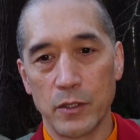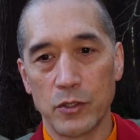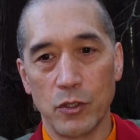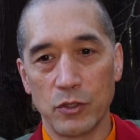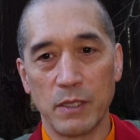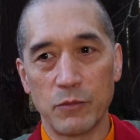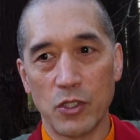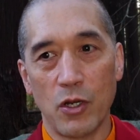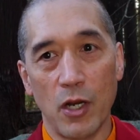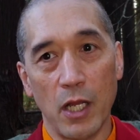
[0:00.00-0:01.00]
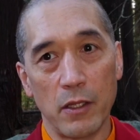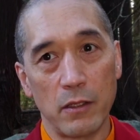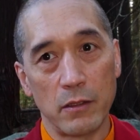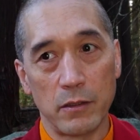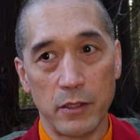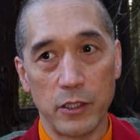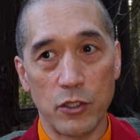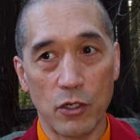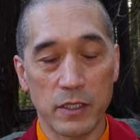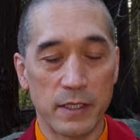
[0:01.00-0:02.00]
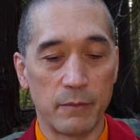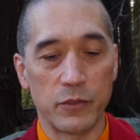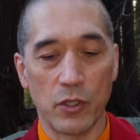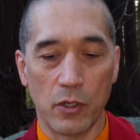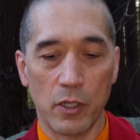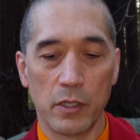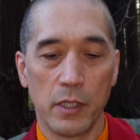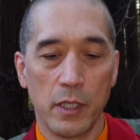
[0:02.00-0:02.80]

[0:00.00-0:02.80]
So samsara, the dark samsara,